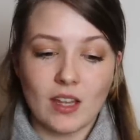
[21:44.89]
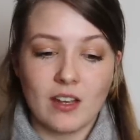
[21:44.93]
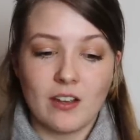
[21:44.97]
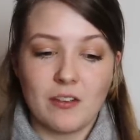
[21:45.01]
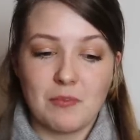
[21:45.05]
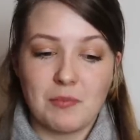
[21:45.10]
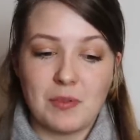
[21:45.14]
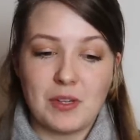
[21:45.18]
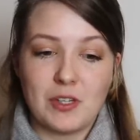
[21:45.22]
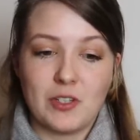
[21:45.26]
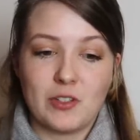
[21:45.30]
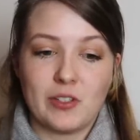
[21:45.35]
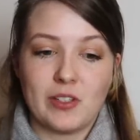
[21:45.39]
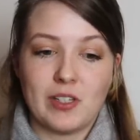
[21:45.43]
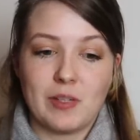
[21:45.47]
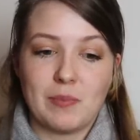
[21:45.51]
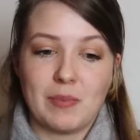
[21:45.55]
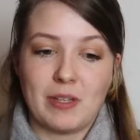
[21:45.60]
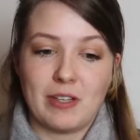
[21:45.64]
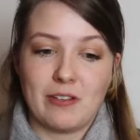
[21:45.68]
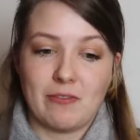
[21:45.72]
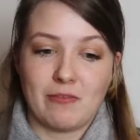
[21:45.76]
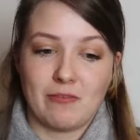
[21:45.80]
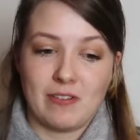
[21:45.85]
I've been doing a
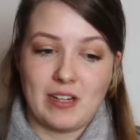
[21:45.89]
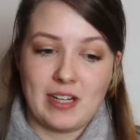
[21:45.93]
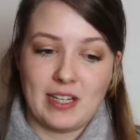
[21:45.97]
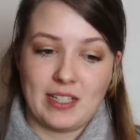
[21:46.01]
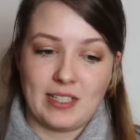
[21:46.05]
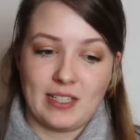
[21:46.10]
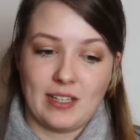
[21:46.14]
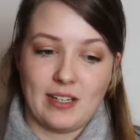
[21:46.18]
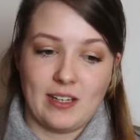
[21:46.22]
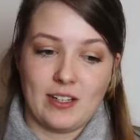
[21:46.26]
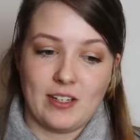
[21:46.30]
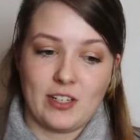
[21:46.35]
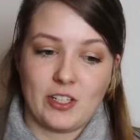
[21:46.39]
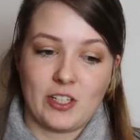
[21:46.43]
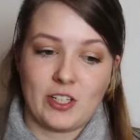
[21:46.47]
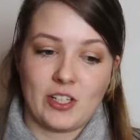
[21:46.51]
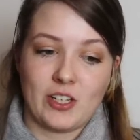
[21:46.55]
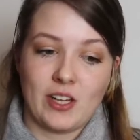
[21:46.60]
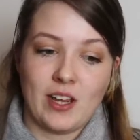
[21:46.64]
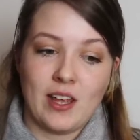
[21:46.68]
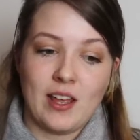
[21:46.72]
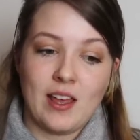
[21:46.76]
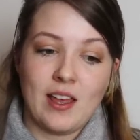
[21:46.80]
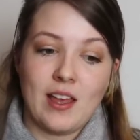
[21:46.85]
bit of
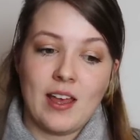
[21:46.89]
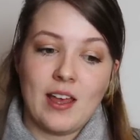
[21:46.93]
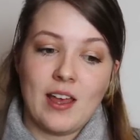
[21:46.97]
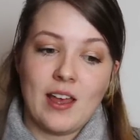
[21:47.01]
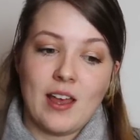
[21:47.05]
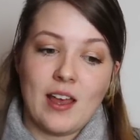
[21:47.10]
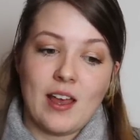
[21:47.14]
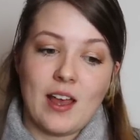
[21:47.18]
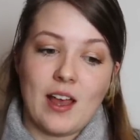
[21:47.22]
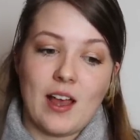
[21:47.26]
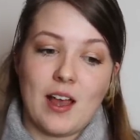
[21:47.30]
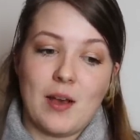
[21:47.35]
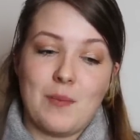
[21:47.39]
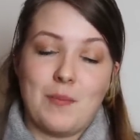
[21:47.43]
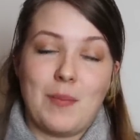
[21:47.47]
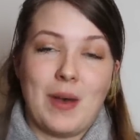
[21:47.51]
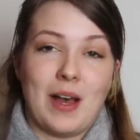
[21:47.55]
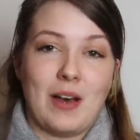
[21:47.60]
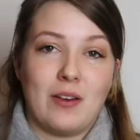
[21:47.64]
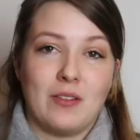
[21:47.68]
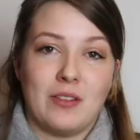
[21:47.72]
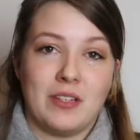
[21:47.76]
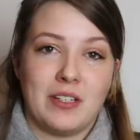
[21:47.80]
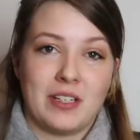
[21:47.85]
research
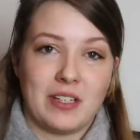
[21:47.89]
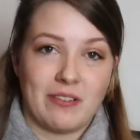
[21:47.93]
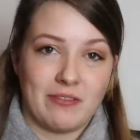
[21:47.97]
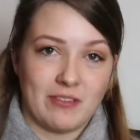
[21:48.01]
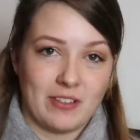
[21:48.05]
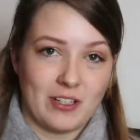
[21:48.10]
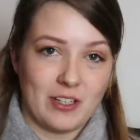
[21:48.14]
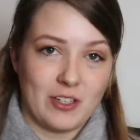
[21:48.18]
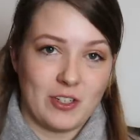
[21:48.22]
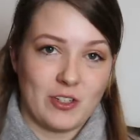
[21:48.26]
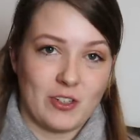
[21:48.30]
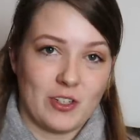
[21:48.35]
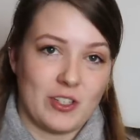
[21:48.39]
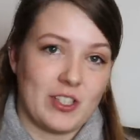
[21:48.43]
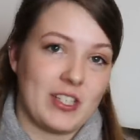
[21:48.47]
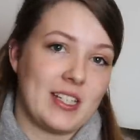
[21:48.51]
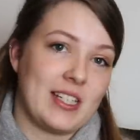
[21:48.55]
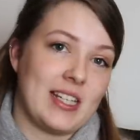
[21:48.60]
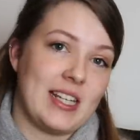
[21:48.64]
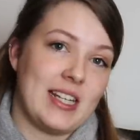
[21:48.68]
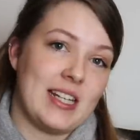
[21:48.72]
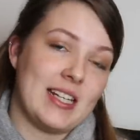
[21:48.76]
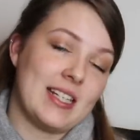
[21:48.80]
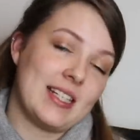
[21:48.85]
about the different
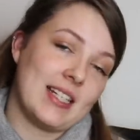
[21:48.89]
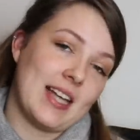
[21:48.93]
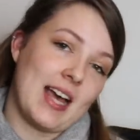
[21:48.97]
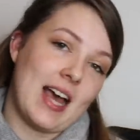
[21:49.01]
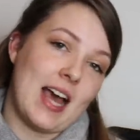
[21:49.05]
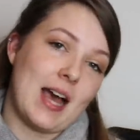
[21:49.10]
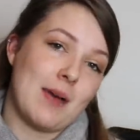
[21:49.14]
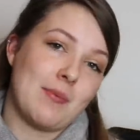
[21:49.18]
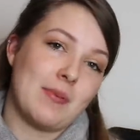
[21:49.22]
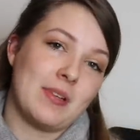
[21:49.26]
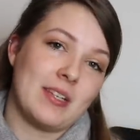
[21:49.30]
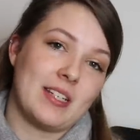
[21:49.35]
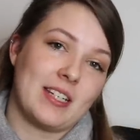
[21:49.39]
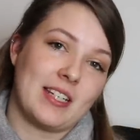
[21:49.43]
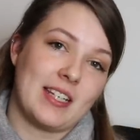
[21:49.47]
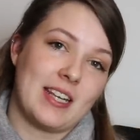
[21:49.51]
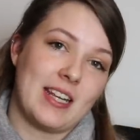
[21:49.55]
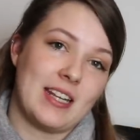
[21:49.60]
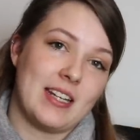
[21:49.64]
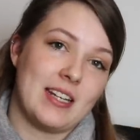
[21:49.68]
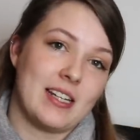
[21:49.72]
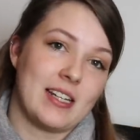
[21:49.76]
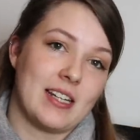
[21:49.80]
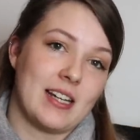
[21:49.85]
atrocities that happened in
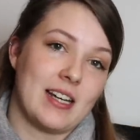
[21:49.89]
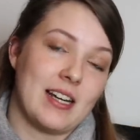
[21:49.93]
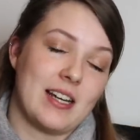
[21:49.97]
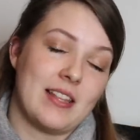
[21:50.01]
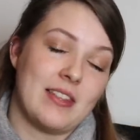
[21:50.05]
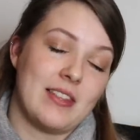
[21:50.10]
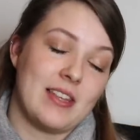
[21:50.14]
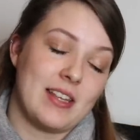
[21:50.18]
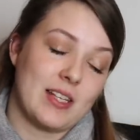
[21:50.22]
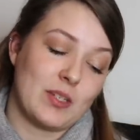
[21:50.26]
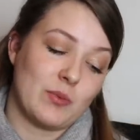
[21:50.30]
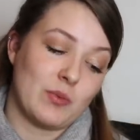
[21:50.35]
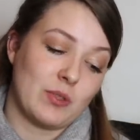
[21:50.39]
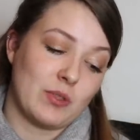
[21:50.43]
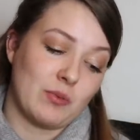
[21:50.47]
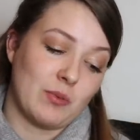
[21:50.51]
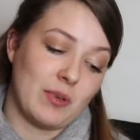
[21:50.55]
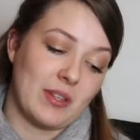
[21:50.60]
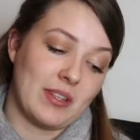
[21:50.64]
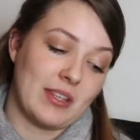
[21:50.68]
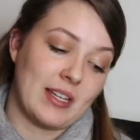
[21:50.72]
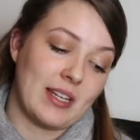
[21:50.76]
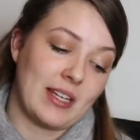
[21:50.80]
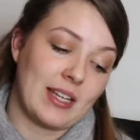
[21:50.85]
India, and this was
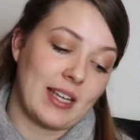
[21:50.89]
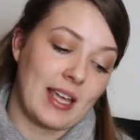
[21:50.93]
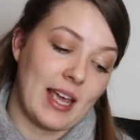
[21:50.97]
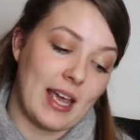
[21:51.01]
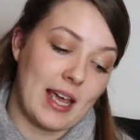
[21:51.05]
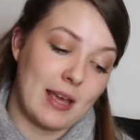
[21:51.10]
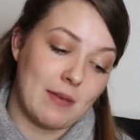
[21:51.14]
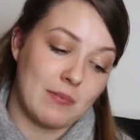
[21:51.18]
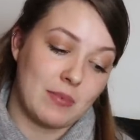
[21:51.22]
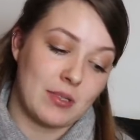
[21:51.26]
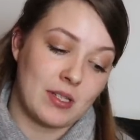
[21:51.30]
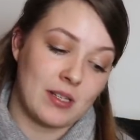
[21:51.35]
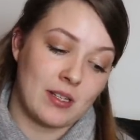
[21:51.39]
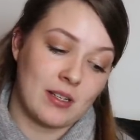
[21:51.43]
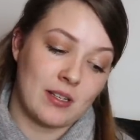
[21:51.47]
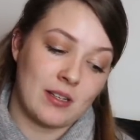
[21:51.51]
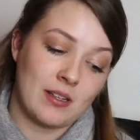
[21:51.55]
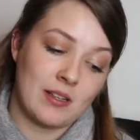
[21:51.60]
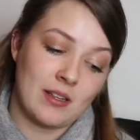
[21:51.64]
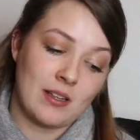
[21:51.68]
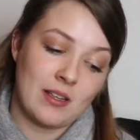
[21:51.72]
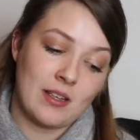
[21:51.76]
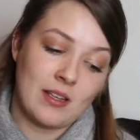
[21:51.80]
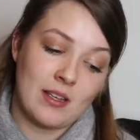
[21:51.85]
one that kept
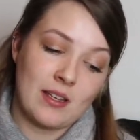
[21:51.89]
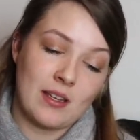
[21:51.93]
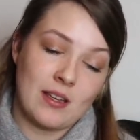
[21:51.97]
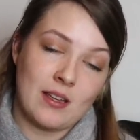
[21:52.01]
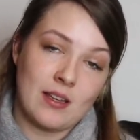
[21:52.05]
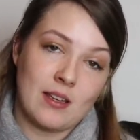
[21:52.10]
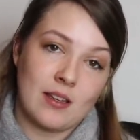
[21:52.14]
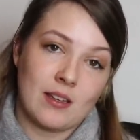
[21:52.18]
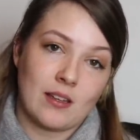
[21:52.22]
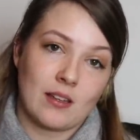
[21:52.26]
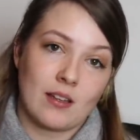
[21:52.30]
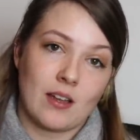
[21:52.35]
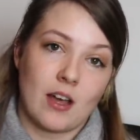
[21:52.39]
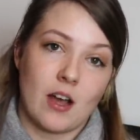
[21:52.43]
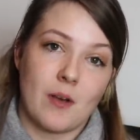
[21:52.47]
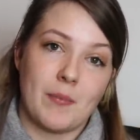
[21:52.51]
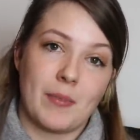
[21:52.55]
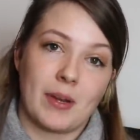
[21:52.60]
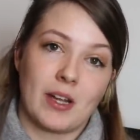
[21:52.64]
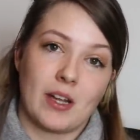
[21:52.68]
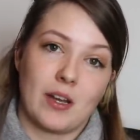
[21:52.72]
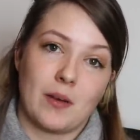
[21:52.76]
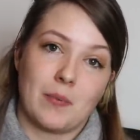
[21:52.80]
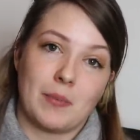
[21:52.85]

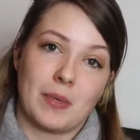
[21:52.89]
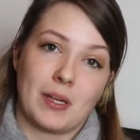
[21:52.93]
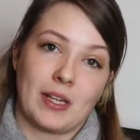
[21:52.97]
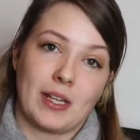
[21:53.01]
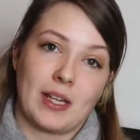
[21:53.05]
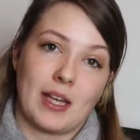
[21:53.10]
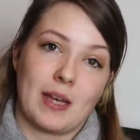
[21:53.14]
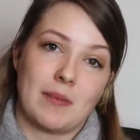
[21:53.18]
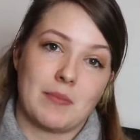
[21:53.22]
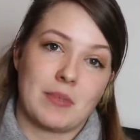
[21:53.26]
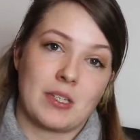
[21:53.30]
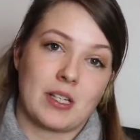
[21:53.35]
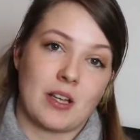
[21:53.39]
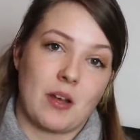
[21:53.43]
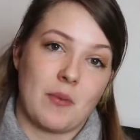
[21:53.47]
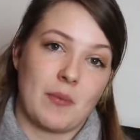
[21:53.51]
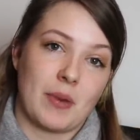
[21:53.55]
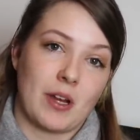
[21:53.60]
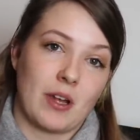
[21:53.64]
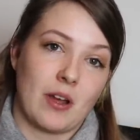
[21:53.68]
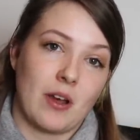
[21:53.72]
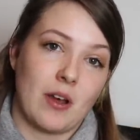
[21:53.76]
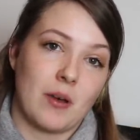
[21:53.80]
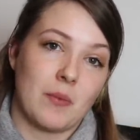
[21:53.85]
coming up and kept
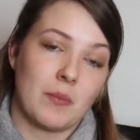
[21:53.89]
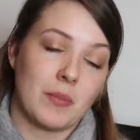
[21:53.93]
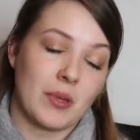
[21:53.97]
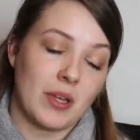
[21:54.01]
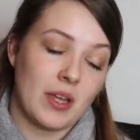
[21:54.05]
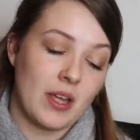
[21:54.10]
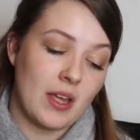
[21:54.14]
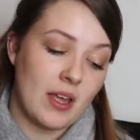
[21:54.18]
coming up.